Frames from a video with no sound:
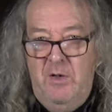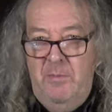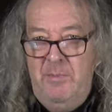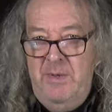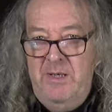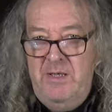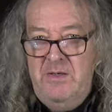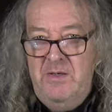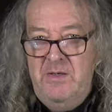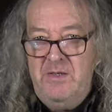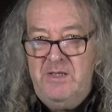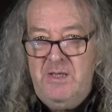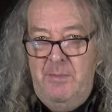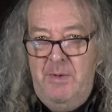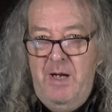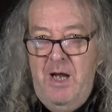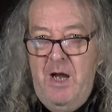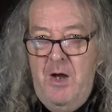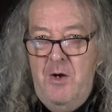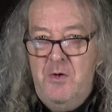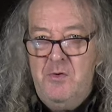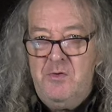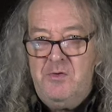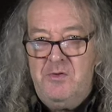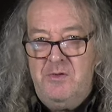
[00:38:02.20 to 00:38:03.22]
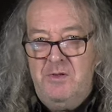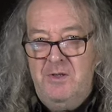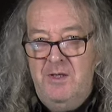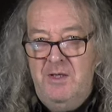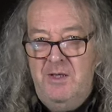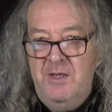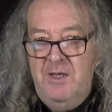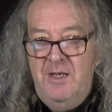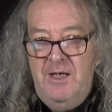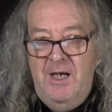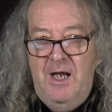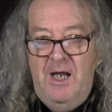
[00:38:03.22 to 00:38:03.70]
I'll be doing something else.
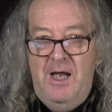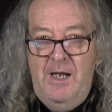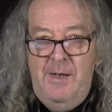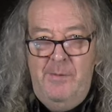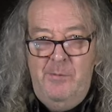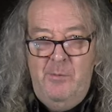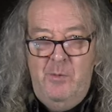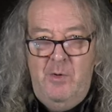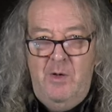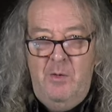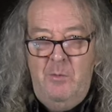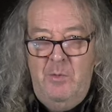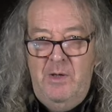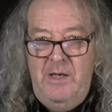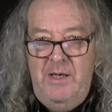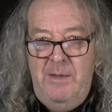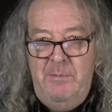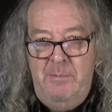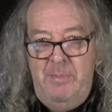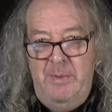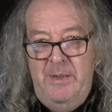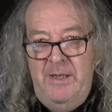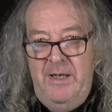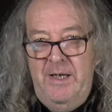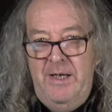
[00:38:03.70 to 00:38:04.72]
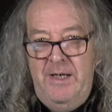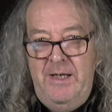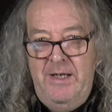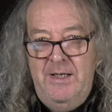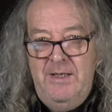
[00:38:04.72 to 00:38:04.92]
Uh, what will it be?